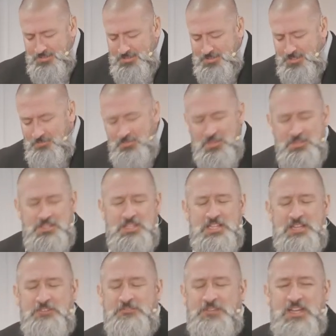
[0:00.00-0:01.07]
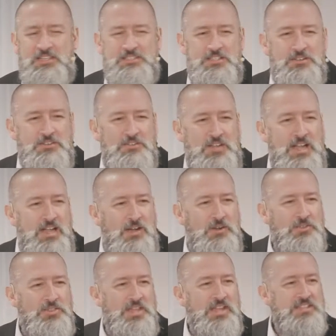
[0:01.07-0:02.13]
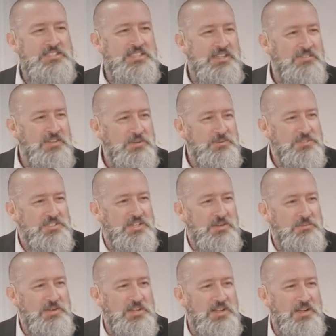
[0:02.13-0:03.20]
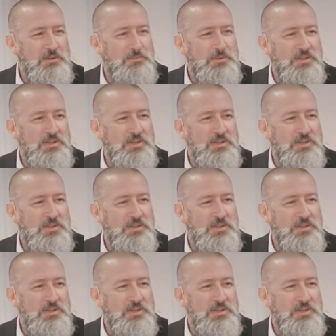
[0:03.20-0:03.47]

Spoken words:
something to the effect of how Thanksgiving was coming up,